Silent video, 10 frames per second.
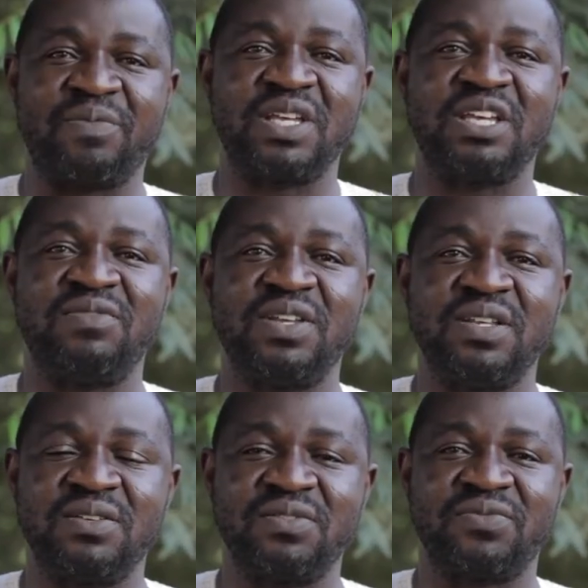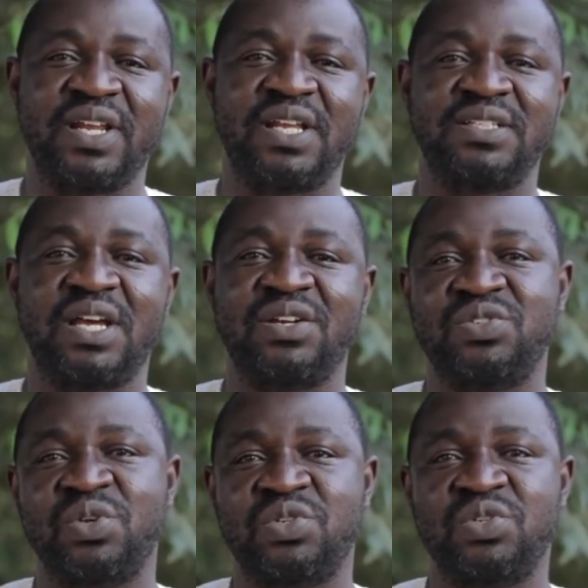been given financial
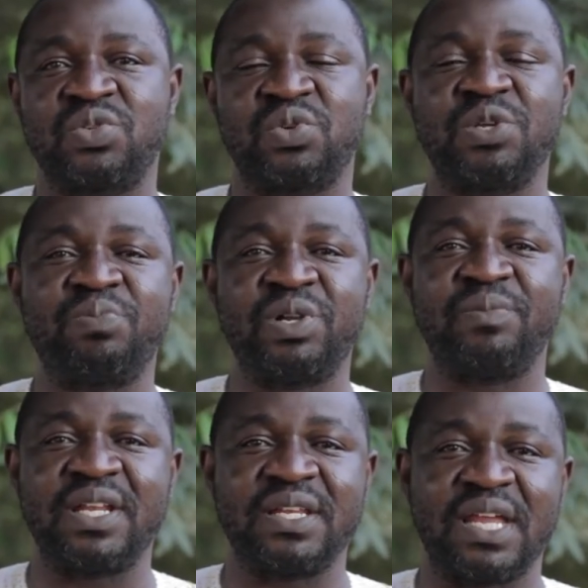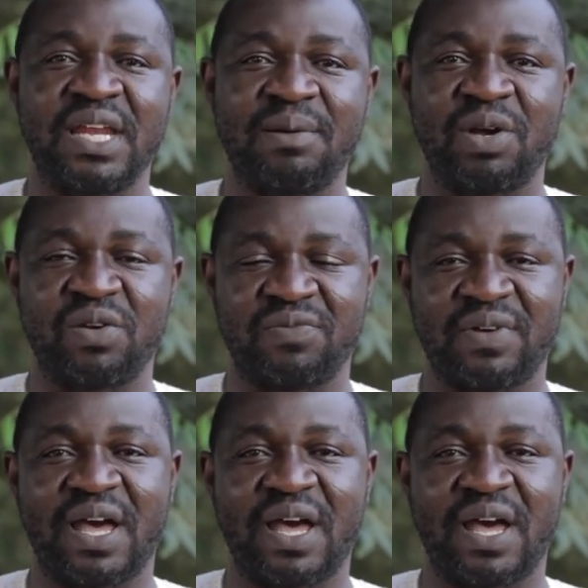resources to implement a number of